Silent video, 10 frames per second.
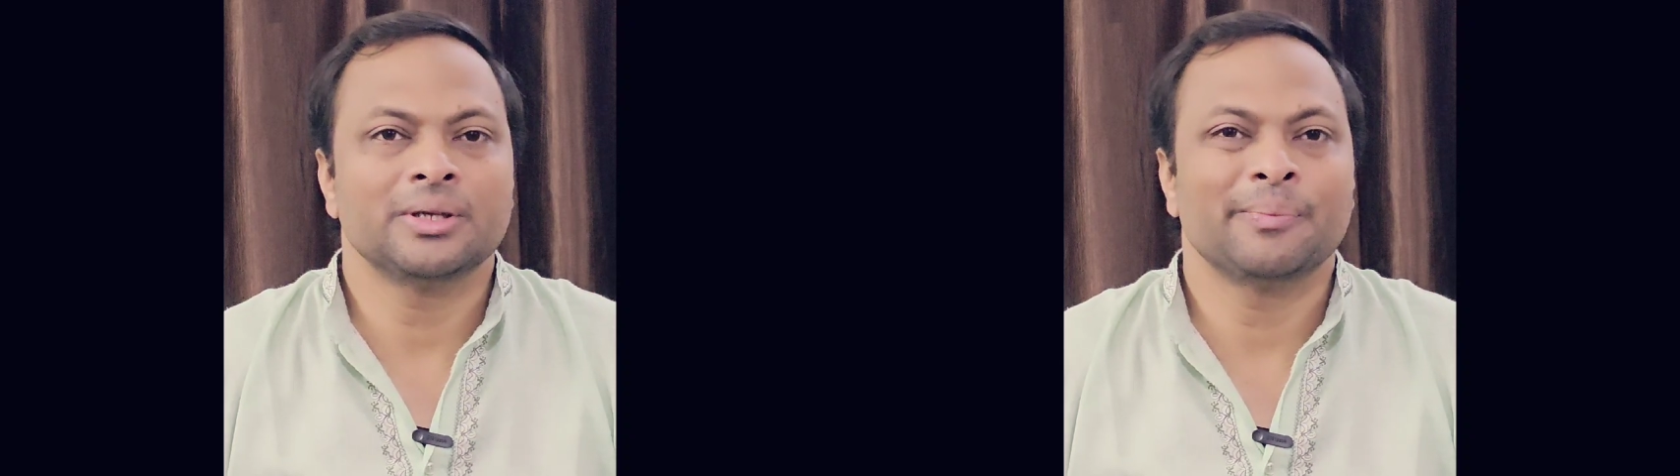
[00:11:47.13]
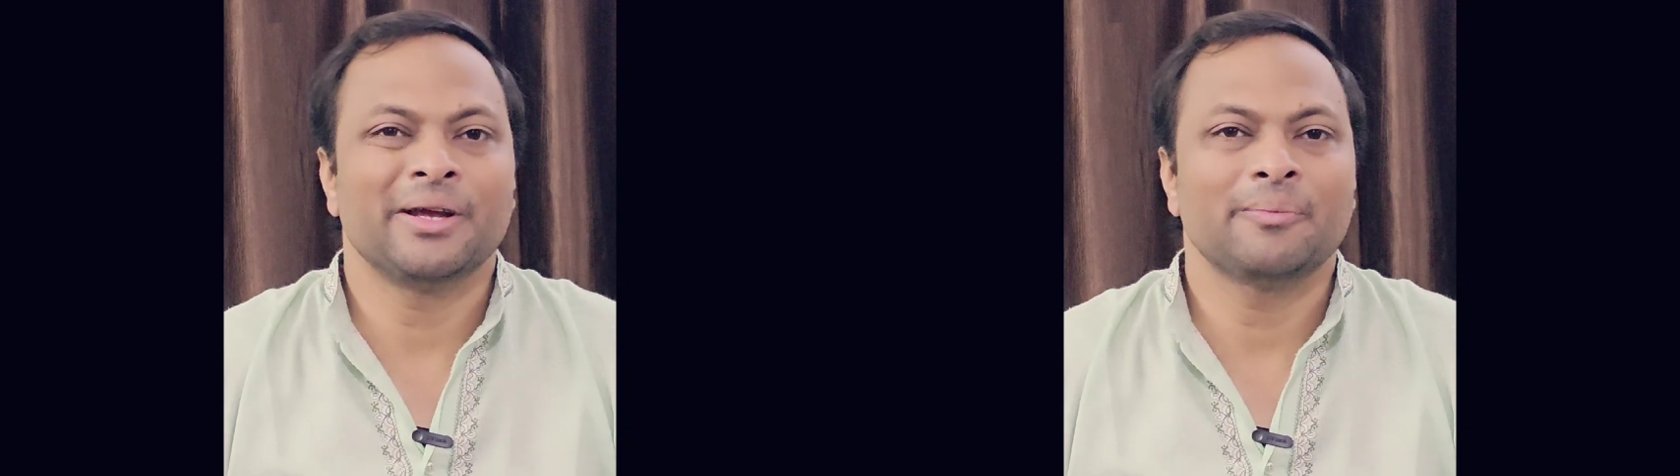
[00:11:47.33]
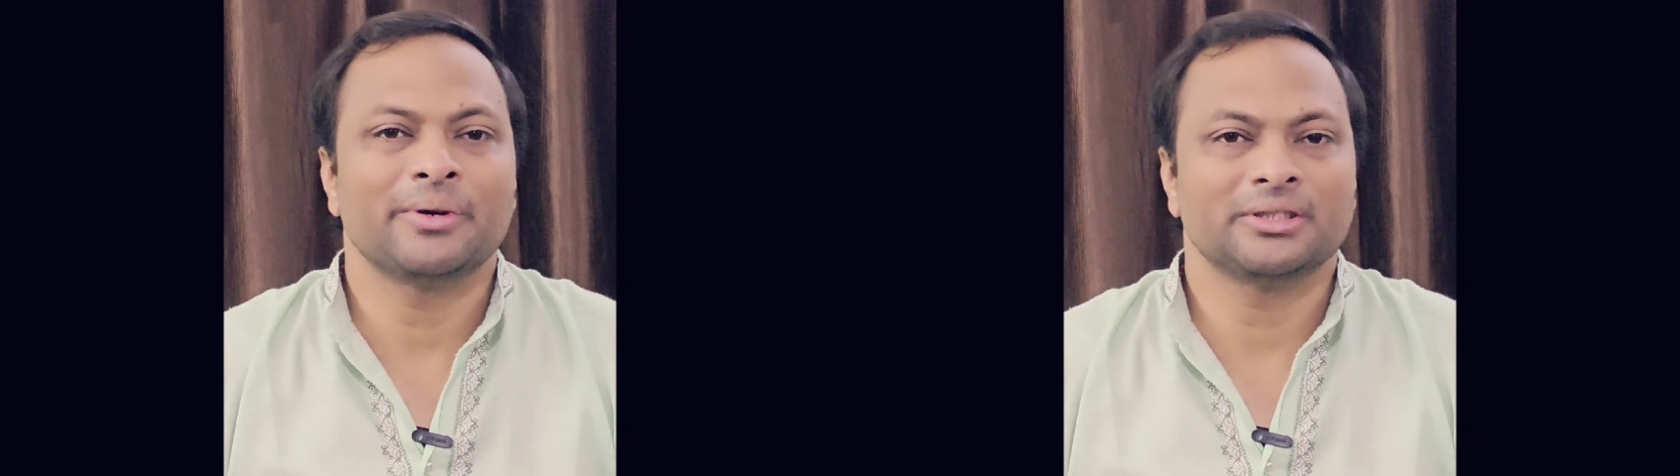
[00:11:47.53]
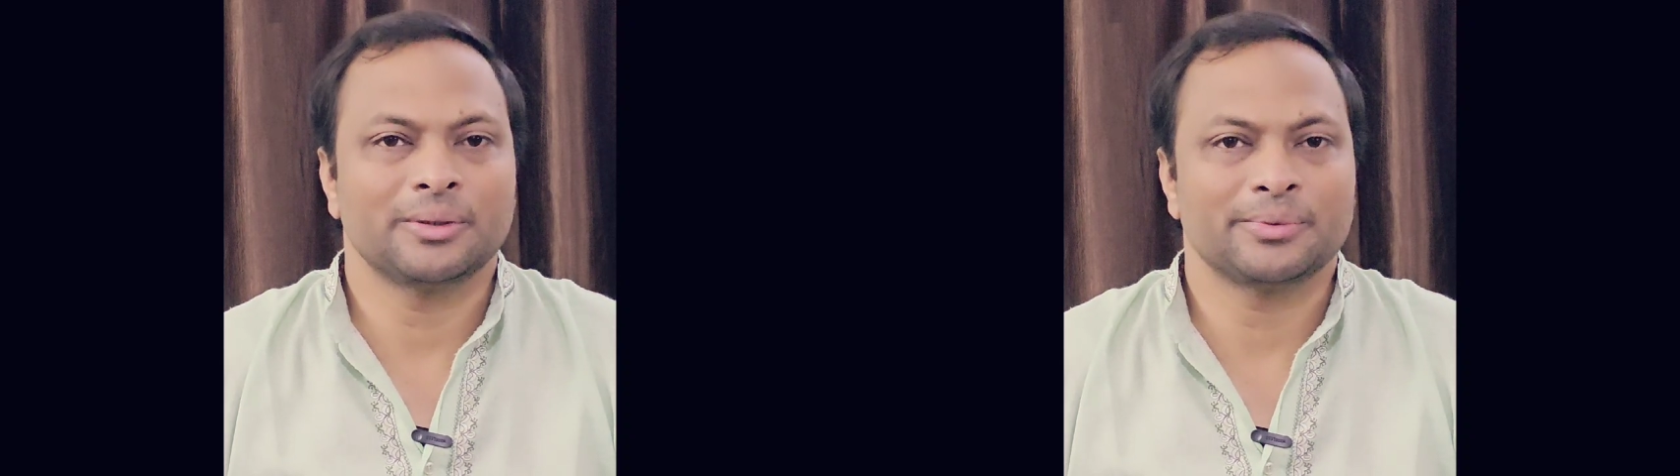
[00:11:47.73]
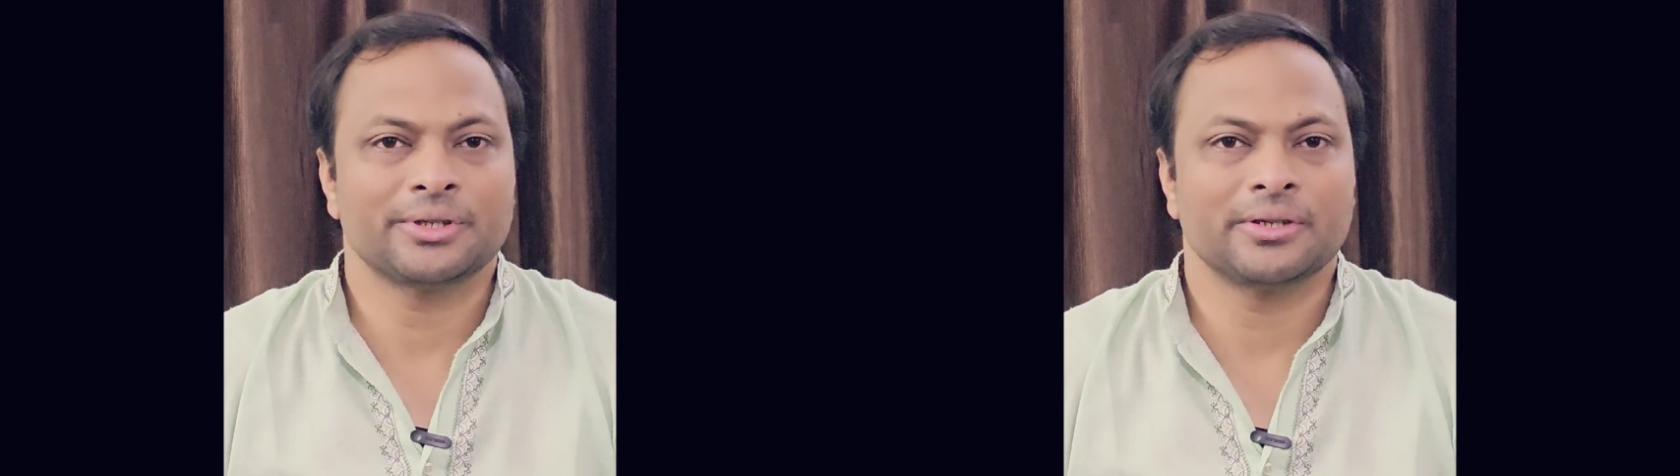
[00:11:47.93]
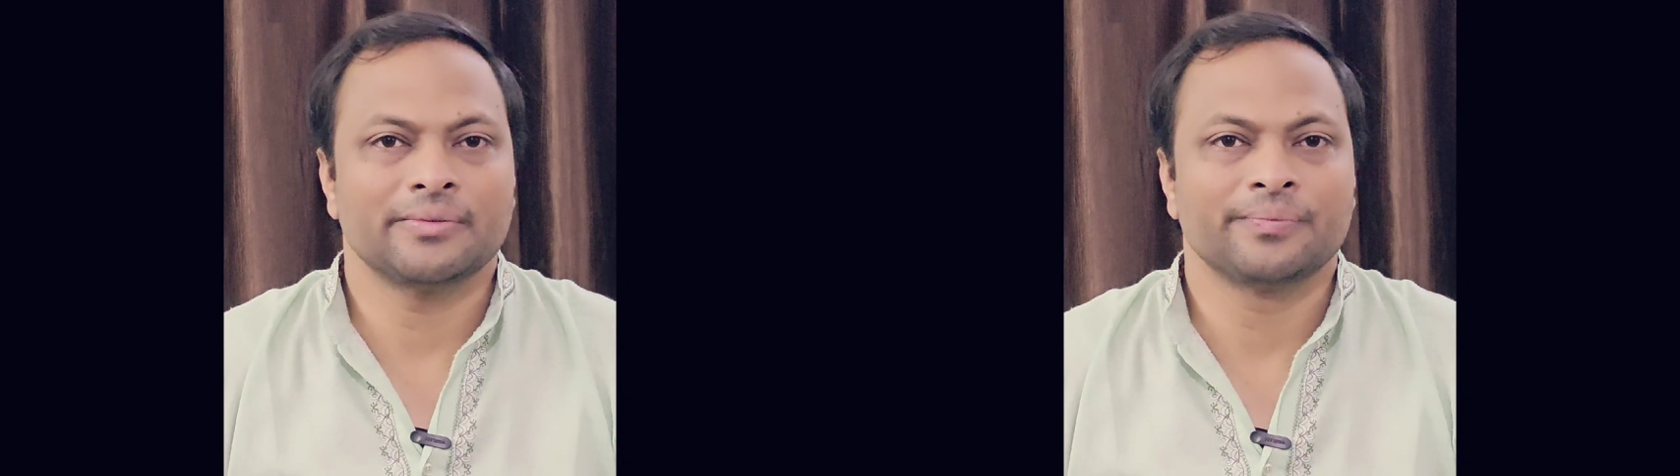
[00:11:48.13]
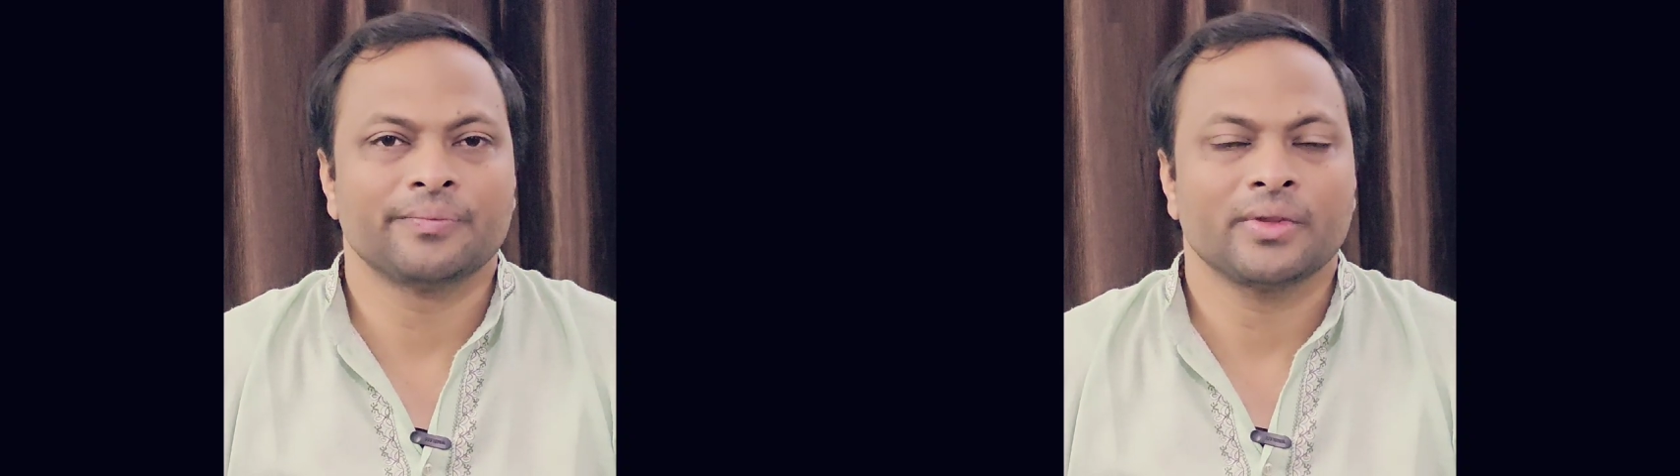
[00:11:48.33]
the pain perception.